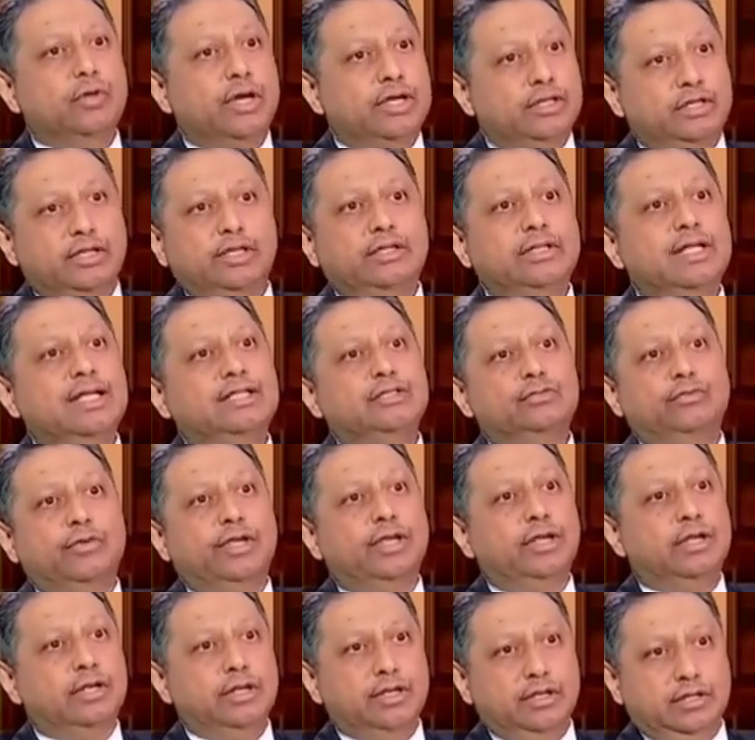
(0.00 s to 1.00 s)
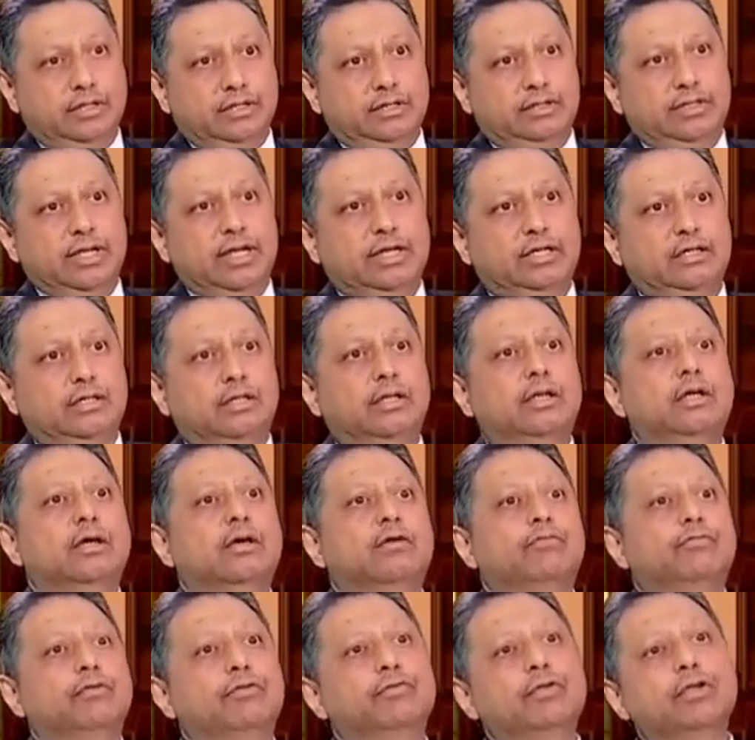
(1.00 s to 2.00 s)
So I think that's very clear that
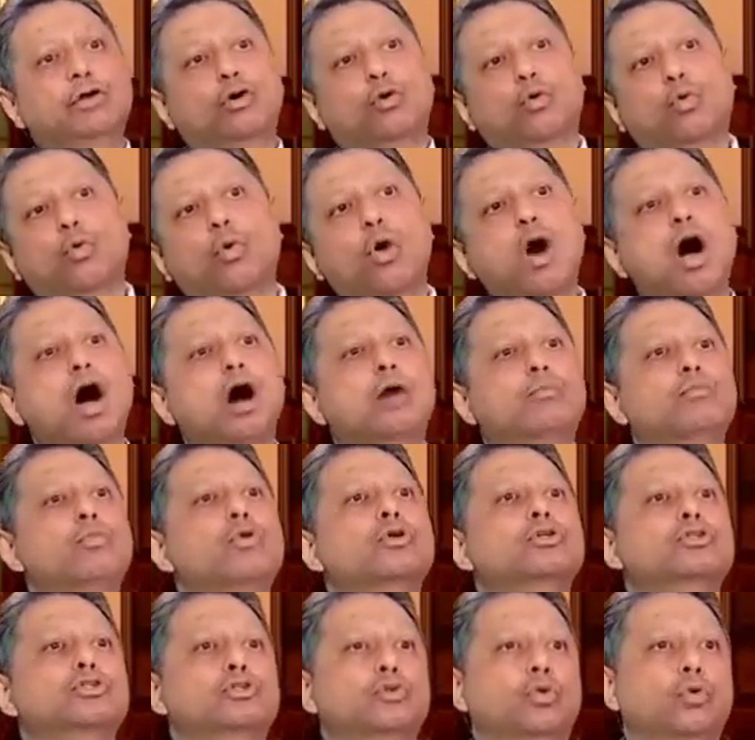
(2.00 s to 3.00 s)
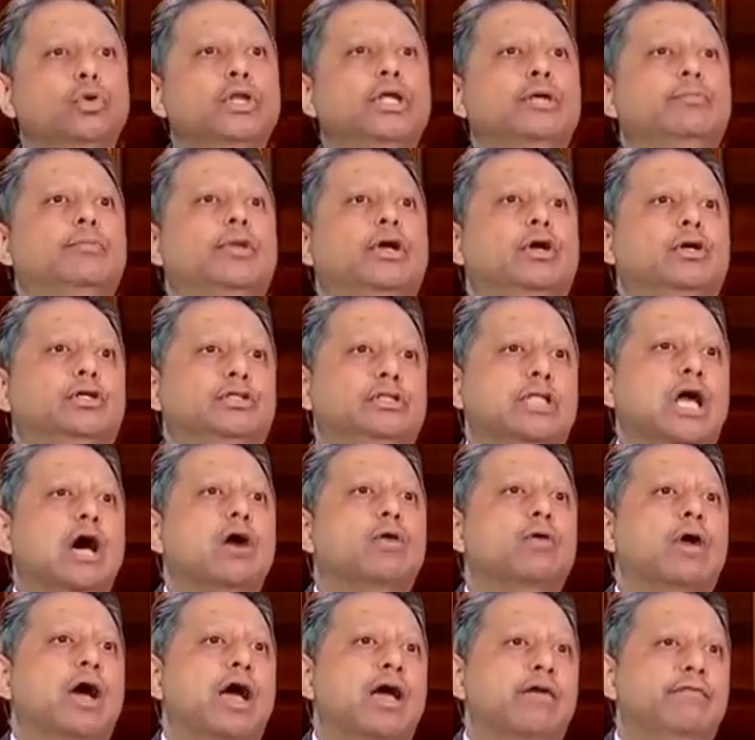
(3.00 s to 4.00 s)
we will grow our book slowly, because
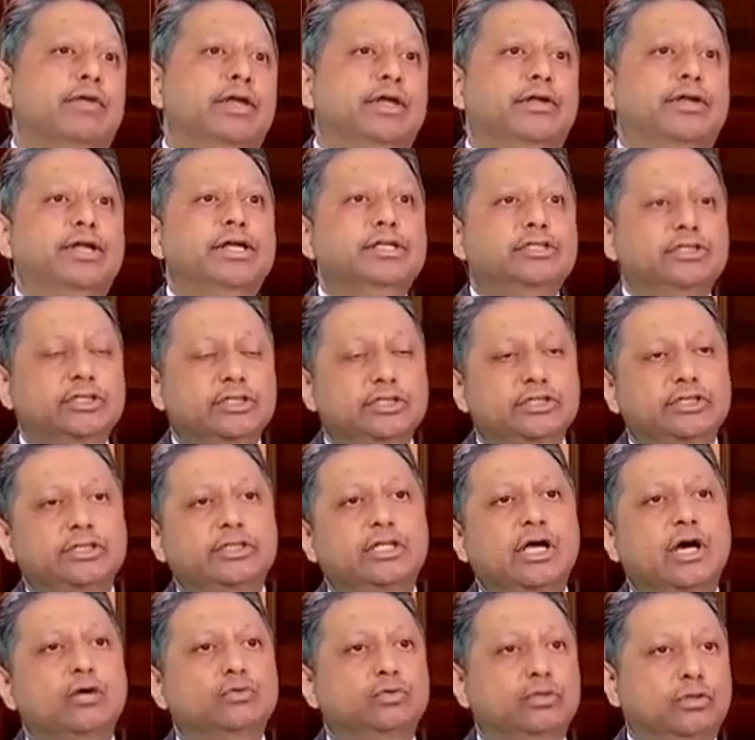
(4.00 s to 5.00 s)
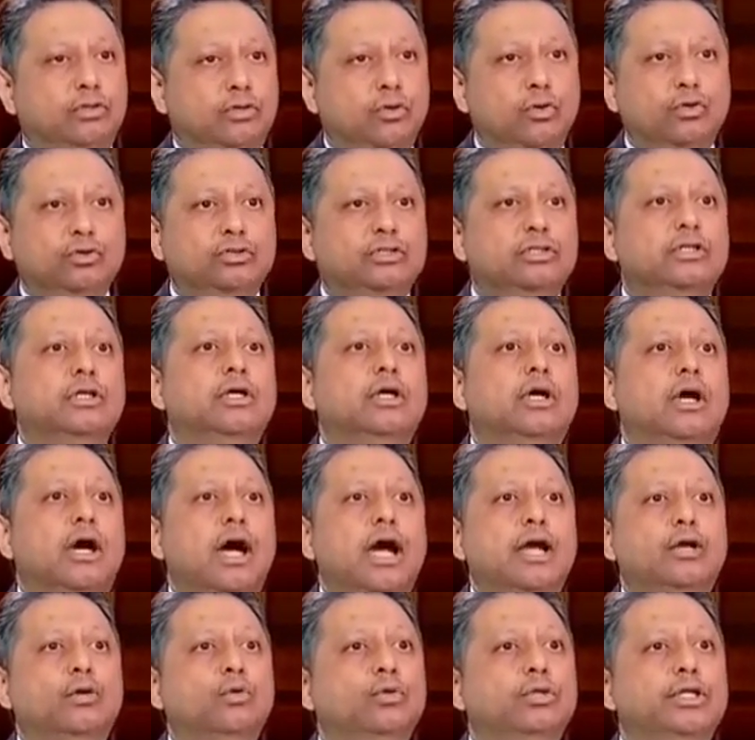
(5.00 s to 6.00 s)
now having reached 60,000 crores,
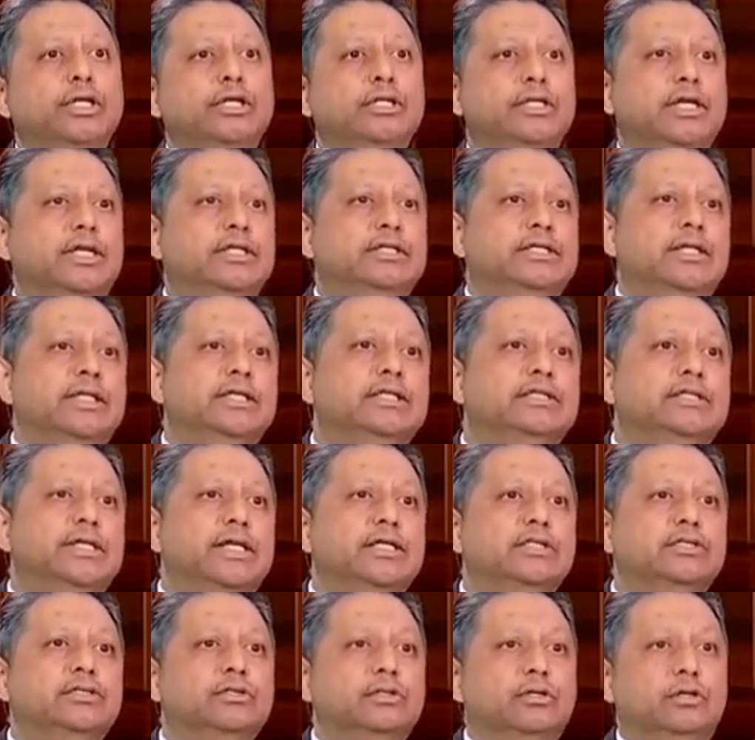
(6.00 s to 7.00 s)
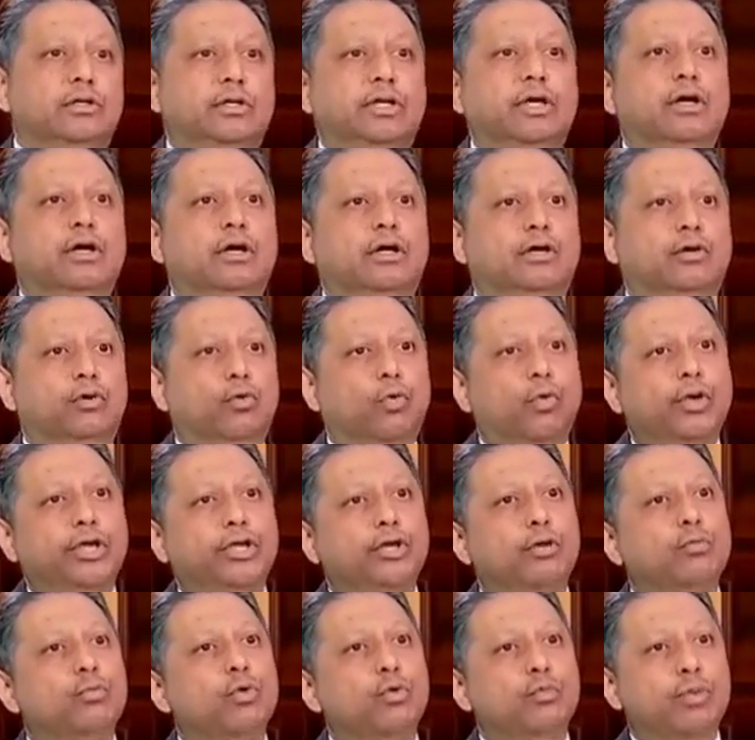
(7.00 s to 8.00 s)
I don't think there is any sense
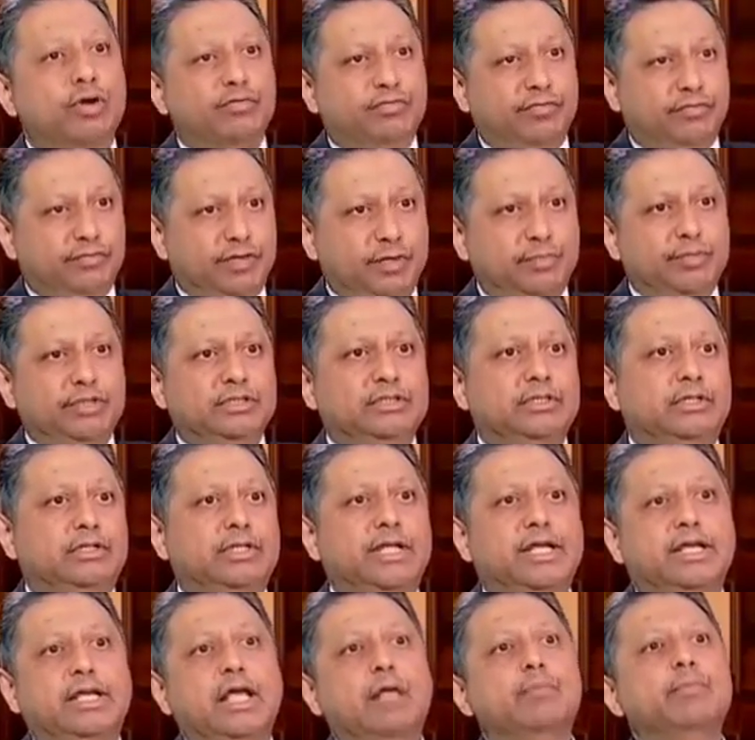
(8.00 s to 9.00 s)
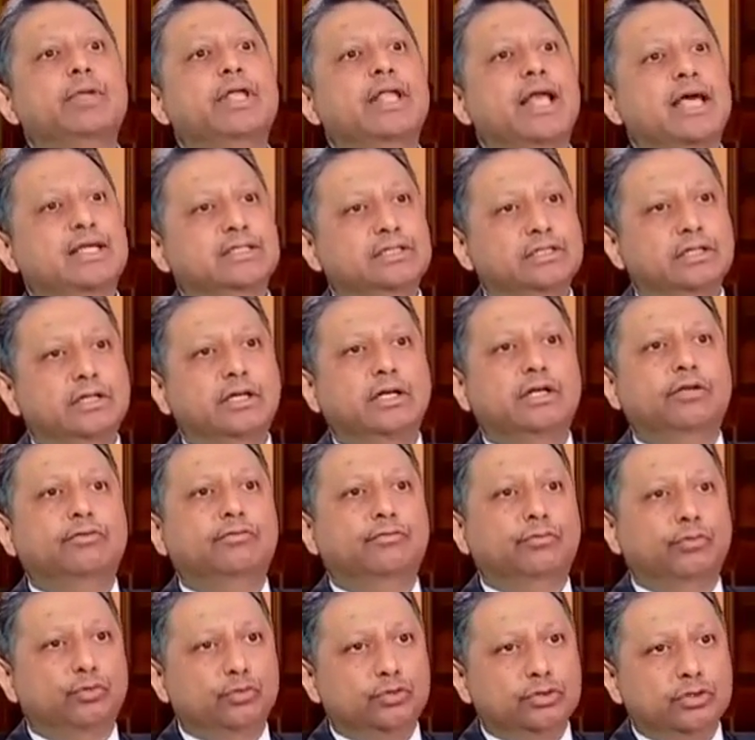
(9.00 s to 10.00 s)
growing your book by 50%. There can be an
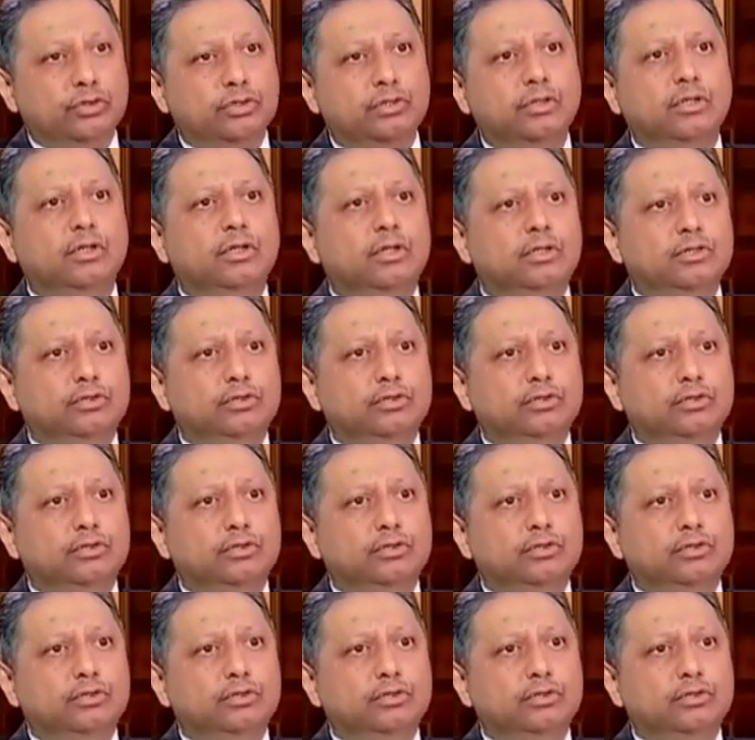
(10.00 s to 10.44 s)
accident in future.